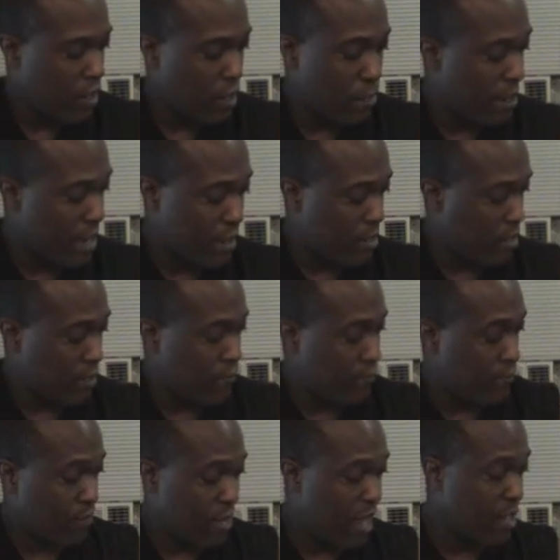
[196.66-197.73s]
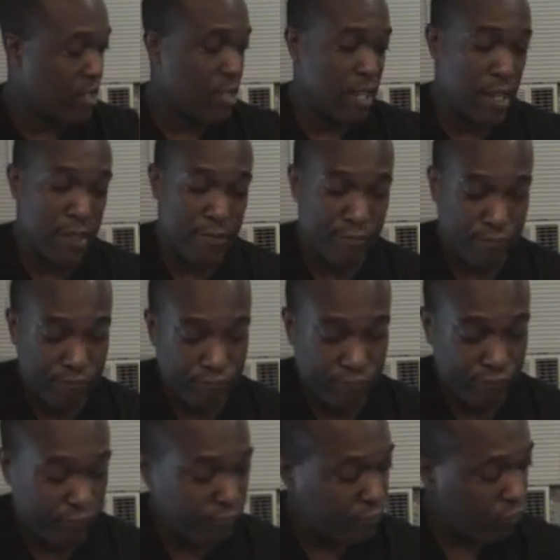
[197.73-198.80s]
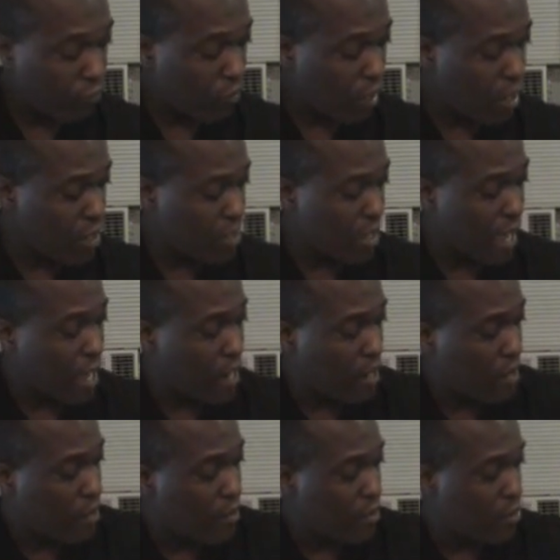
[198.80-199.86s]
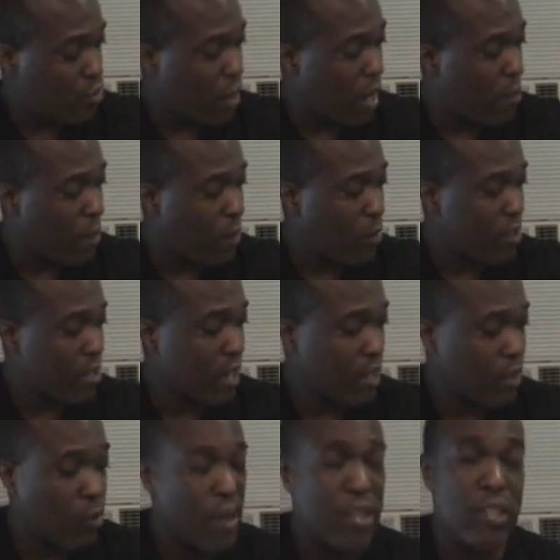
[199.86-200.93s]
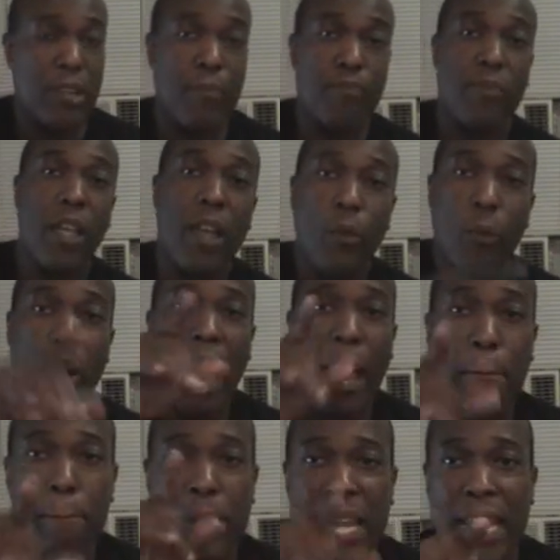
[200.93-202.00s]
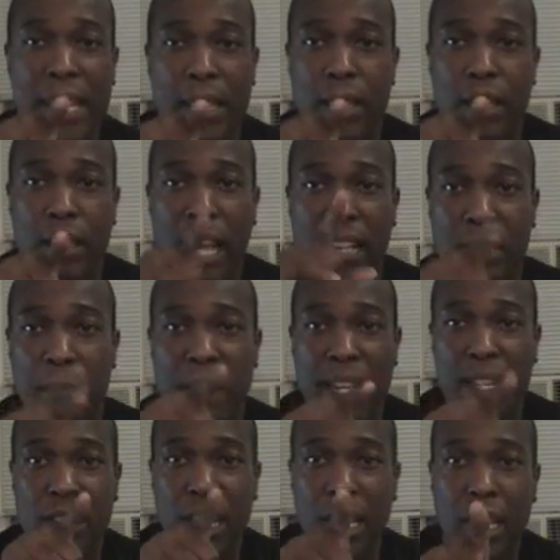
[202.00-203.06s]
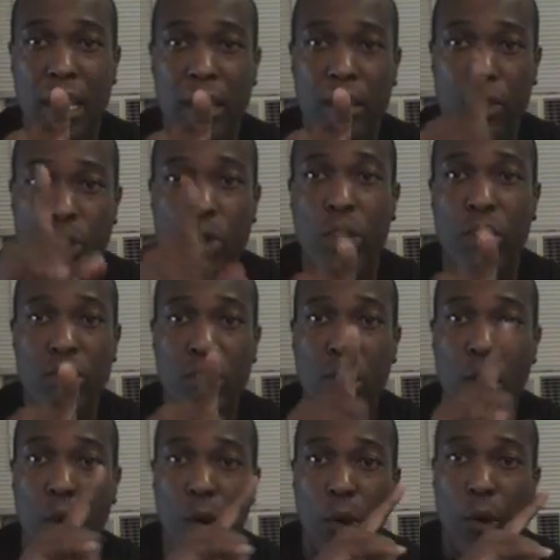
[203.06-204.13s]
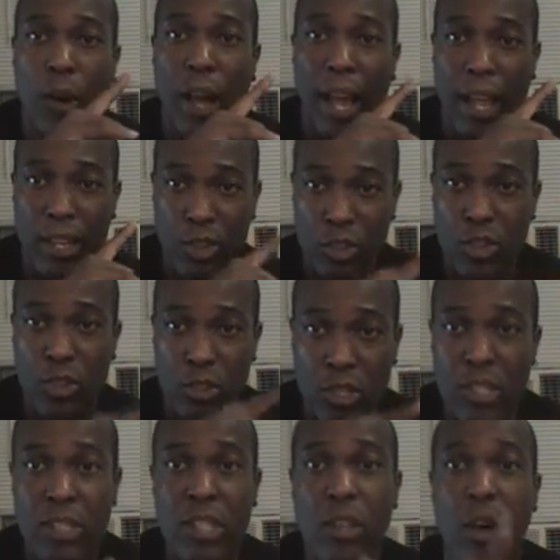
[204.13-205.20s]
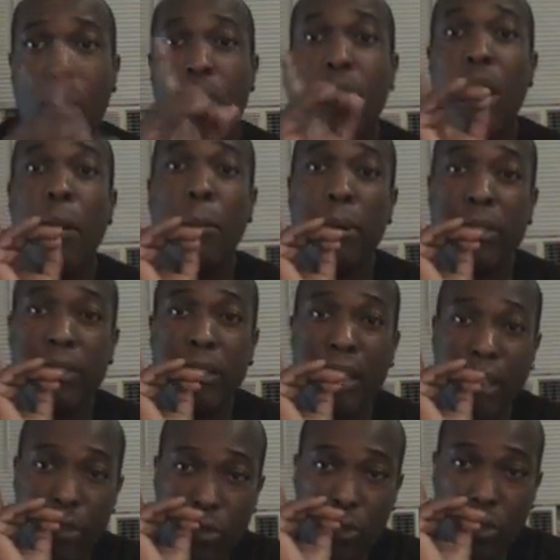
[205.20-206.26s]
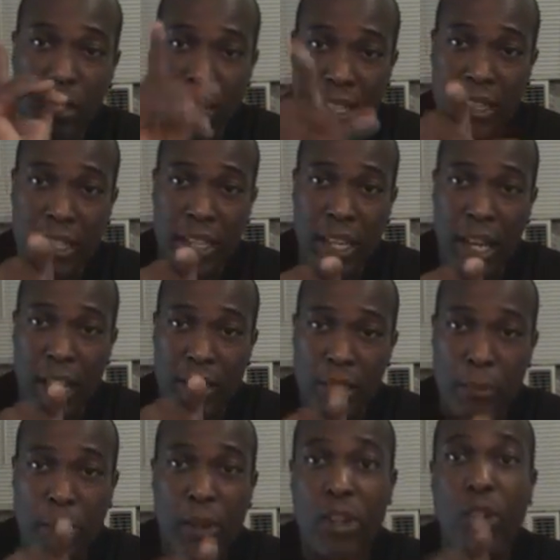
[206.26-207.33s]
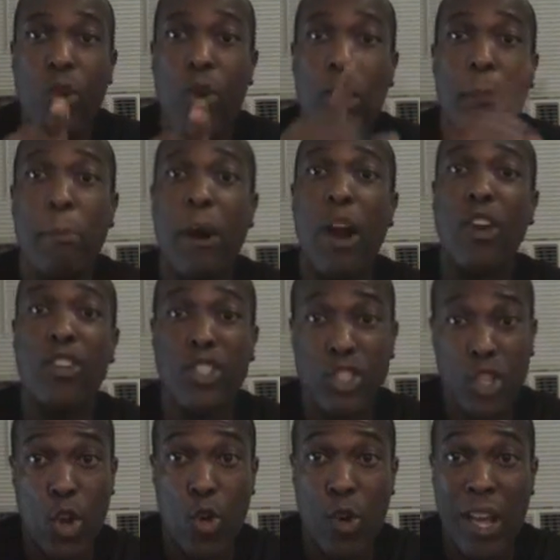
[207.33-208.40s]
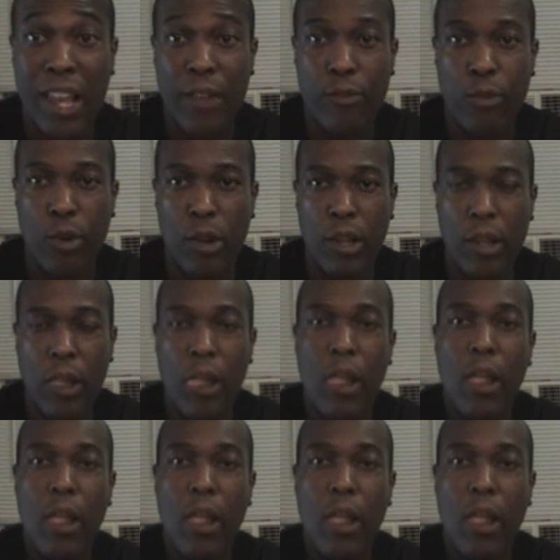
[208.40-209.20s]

Amazing. Next thing is that trial by written declaration. When I beat that speeding ticket 2 years ago, I used UCC code, but it was in the Superior Court of Barstow, California.